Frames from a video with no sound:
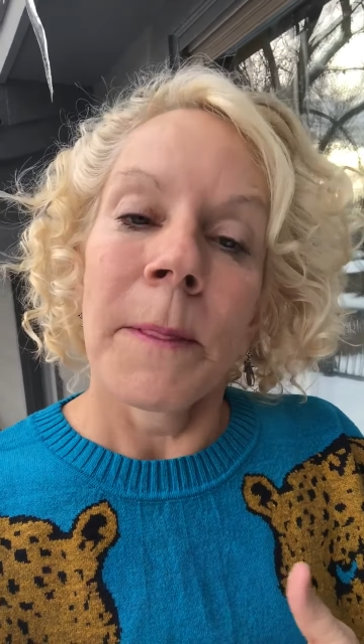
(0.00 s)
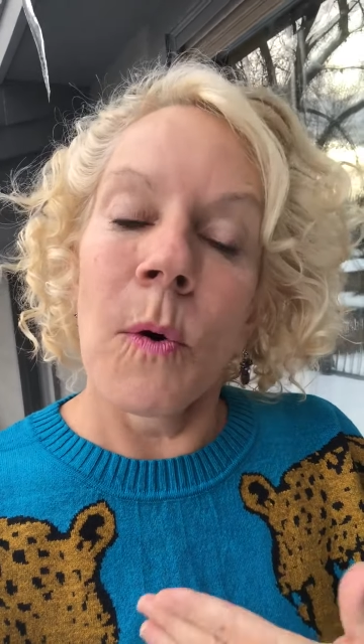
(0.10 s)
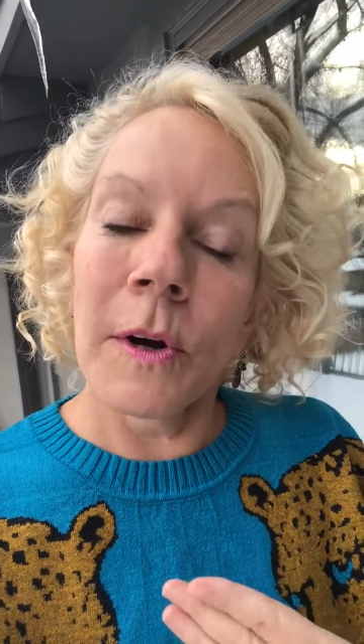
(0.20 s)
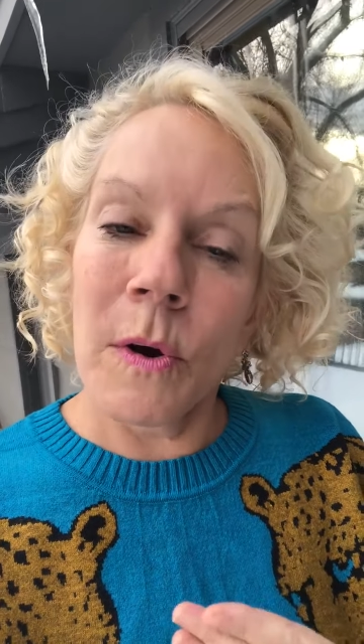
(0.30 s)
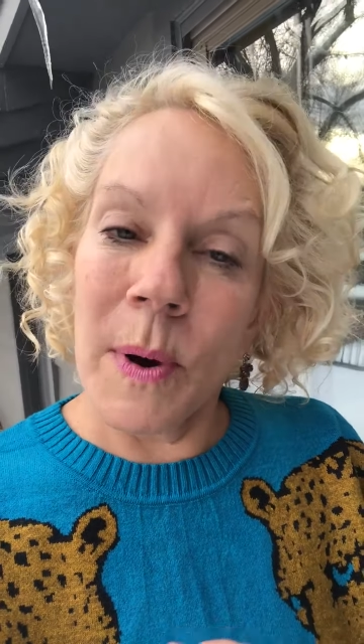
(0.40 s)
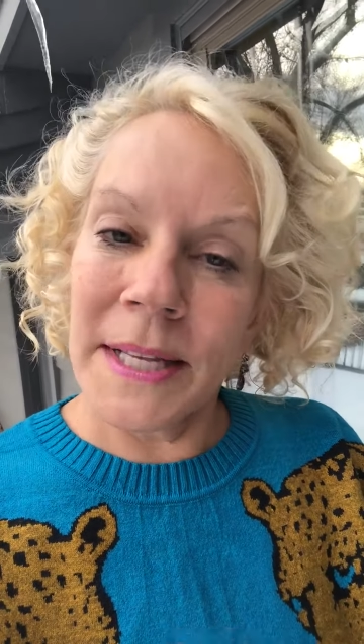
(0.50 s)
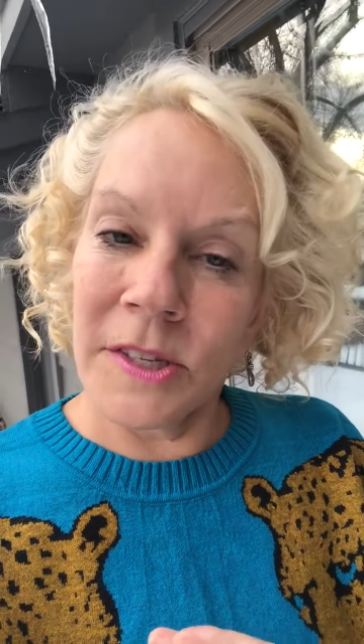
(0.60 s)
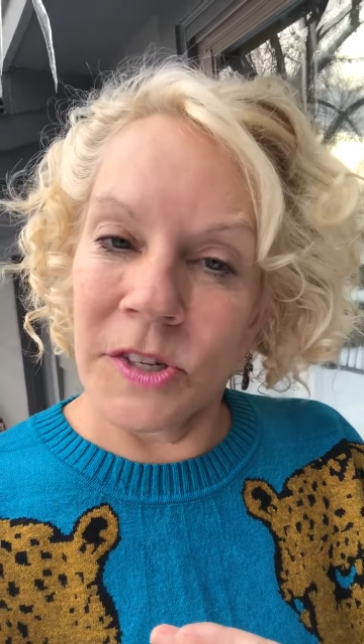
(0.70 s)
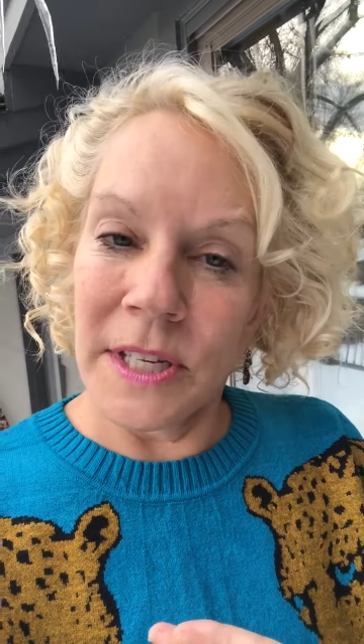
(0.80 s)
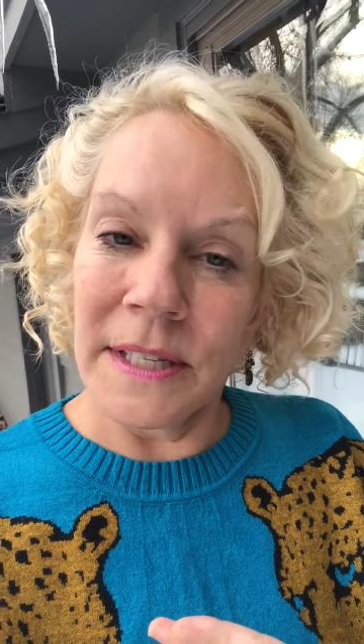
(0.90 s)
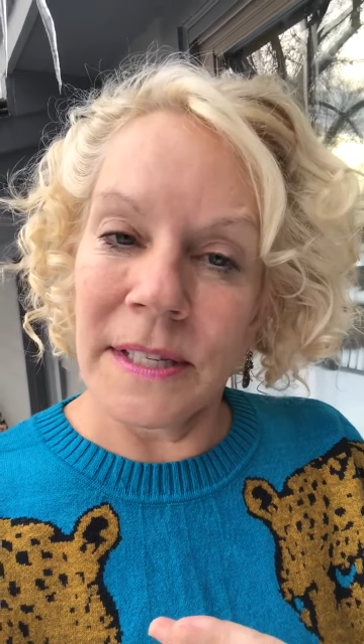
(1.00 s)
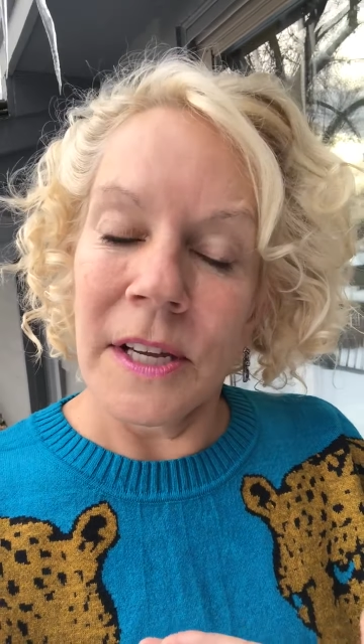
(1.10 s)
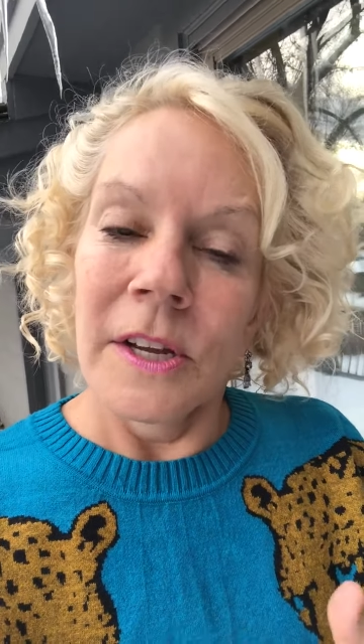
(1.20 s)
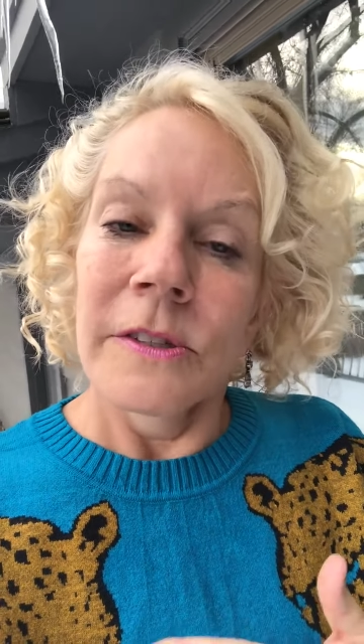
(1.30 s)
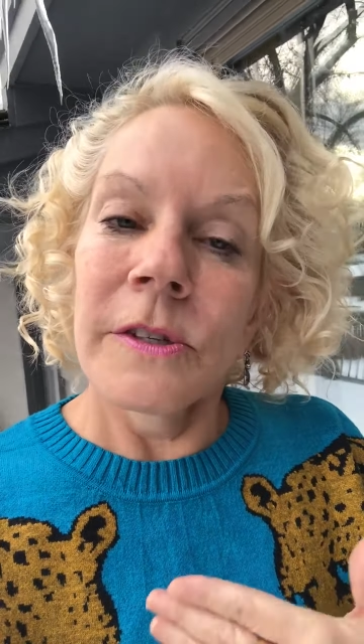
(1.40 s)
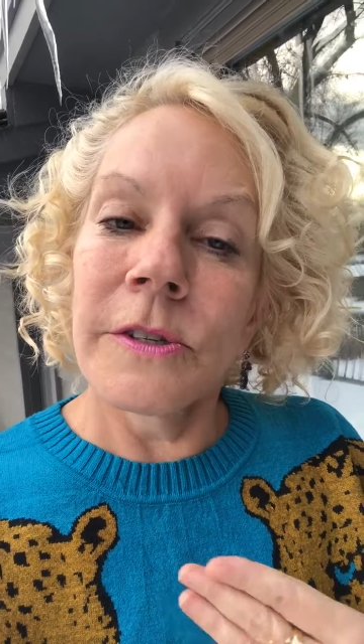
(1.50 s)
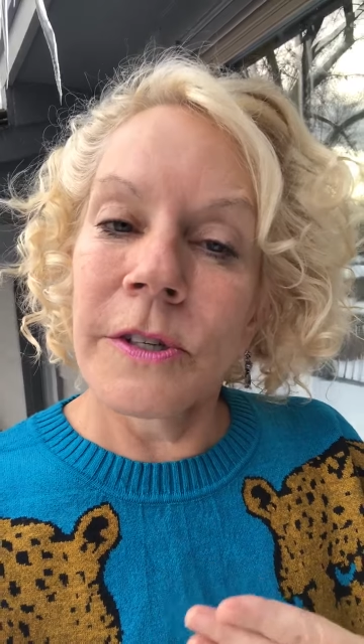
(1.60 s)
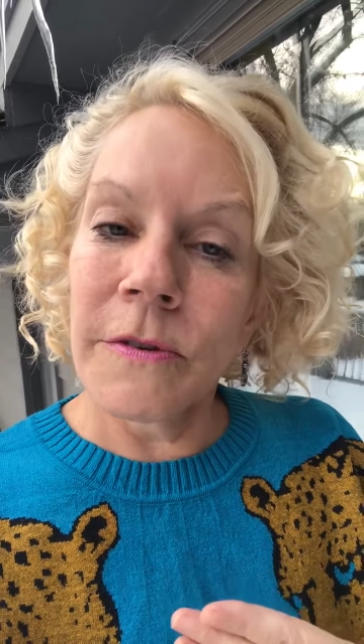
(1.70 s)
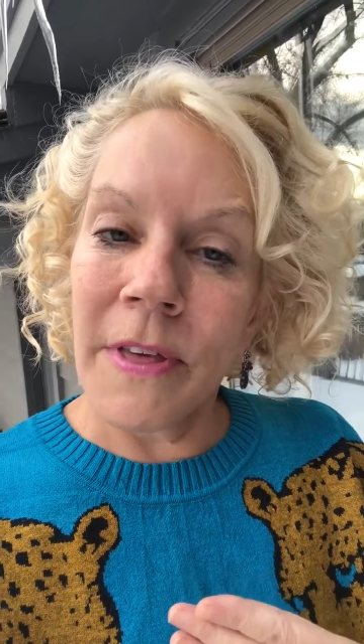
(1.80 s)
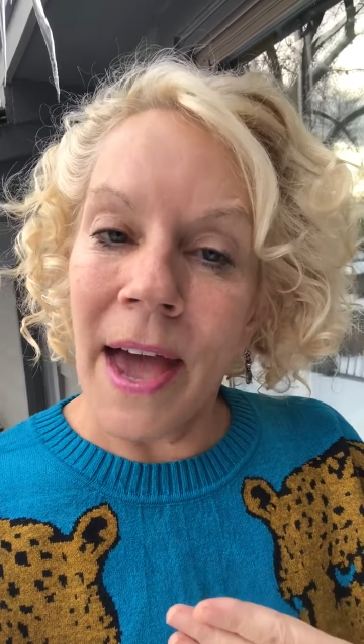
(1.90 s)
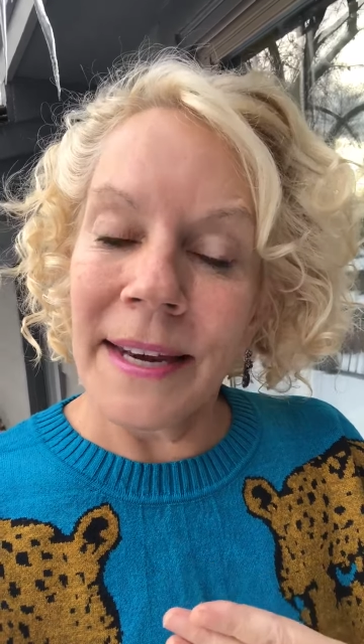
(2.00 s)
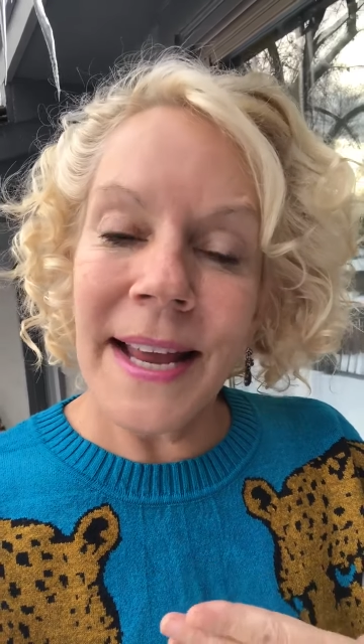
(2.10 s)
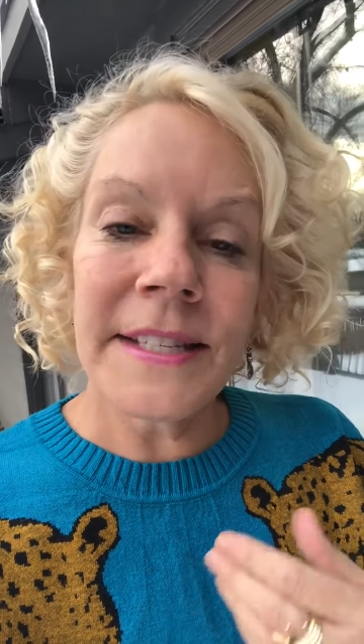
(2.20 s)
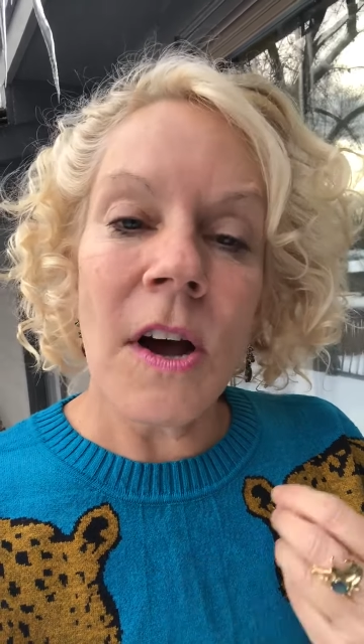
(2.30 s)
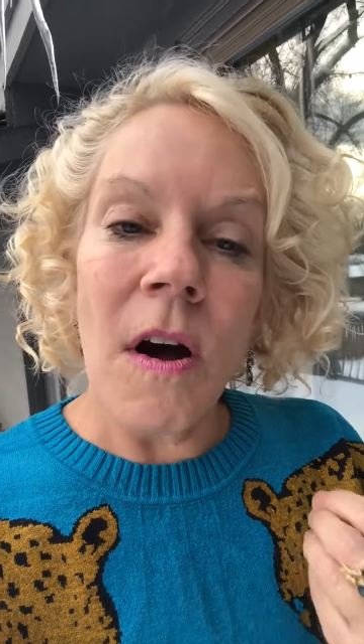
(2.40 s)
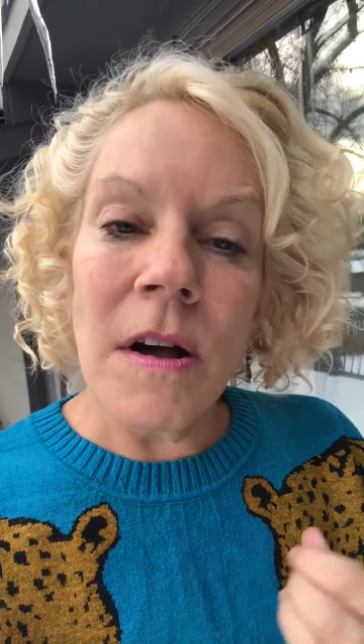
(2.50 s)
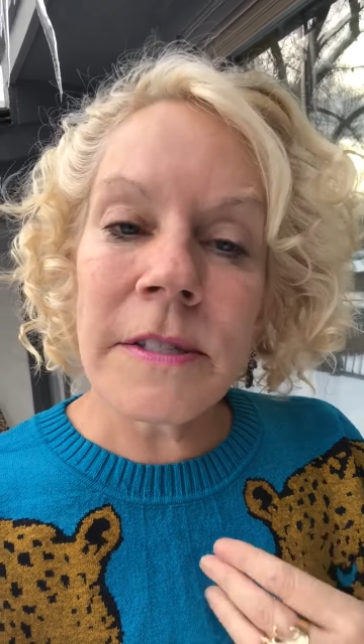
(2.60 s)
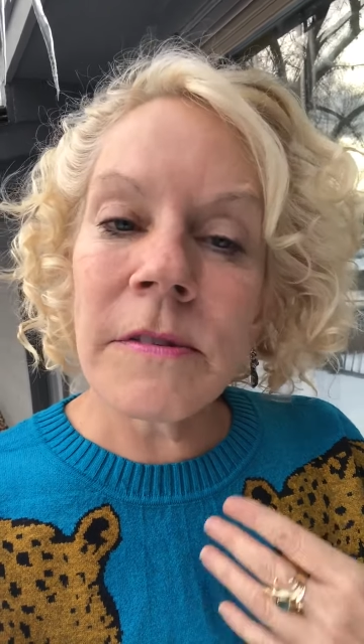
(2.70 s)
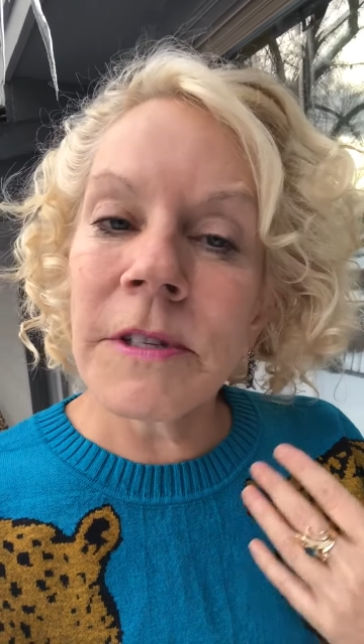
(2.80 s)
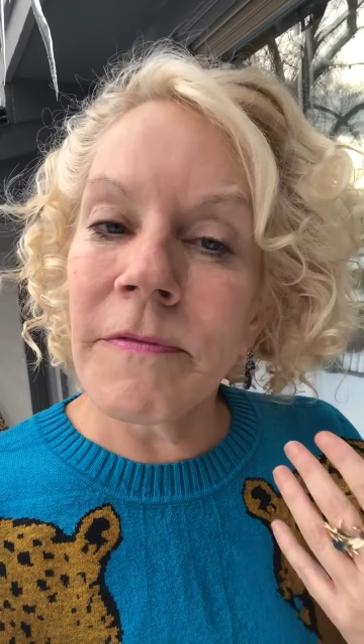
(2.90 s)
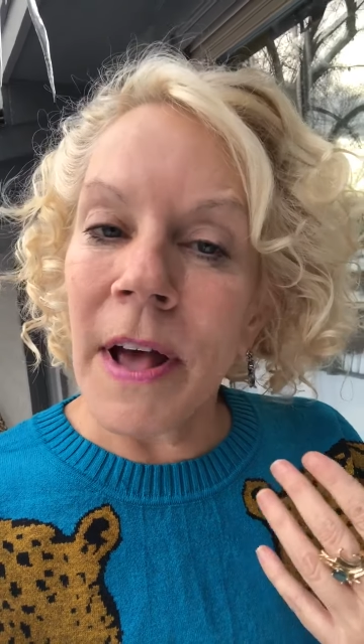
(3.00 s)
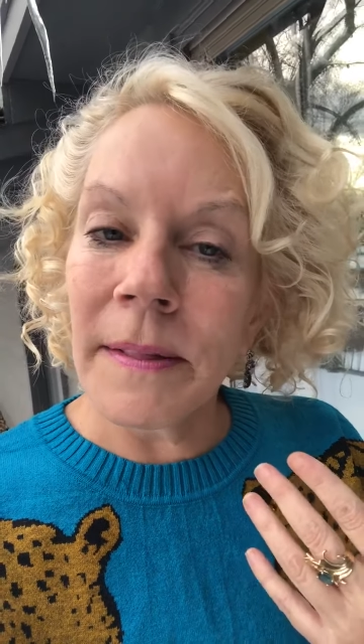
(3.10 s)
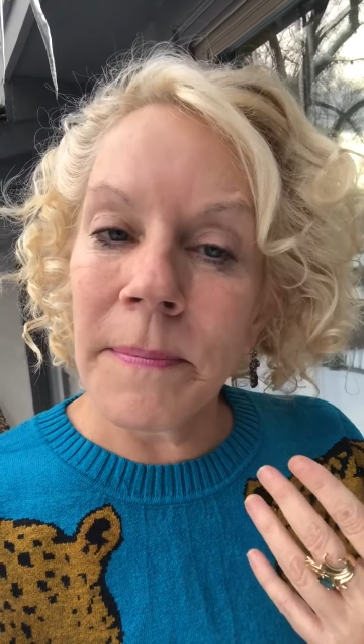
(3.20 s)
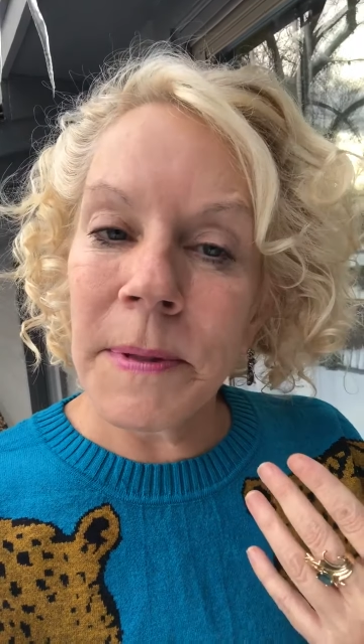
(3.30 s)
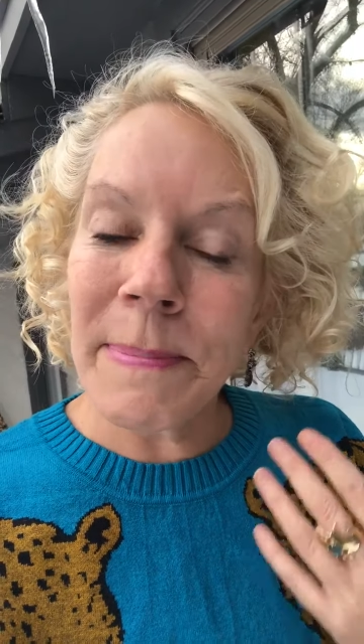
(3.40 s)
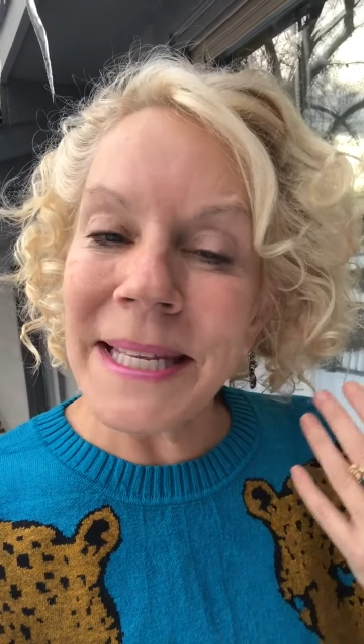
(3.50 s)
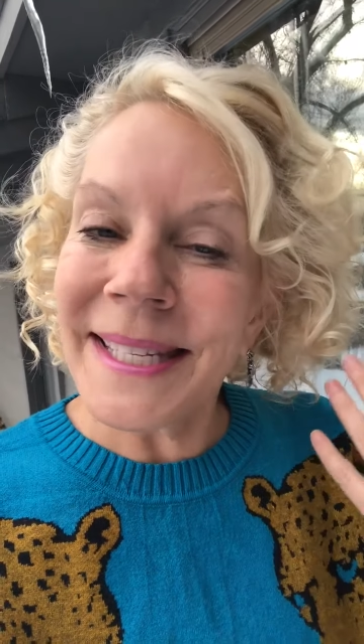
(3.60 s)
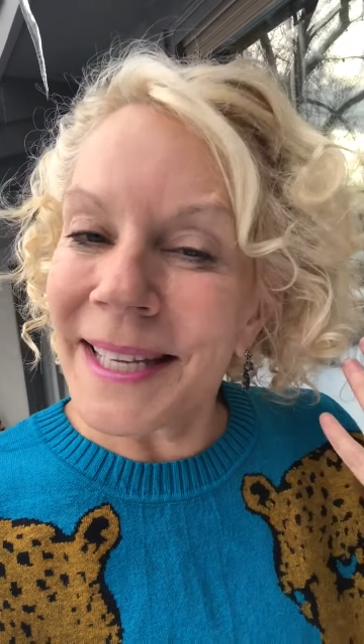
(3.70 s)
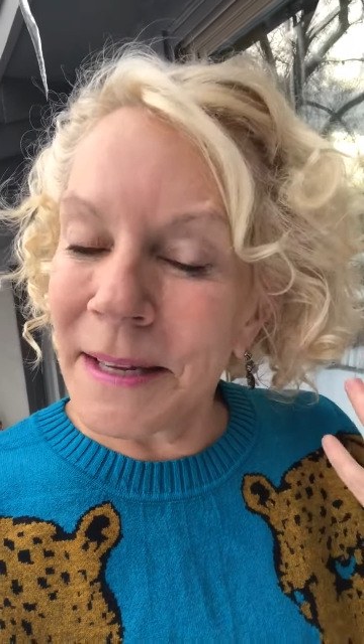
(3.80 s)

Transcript: or questions to do that and to also develop the best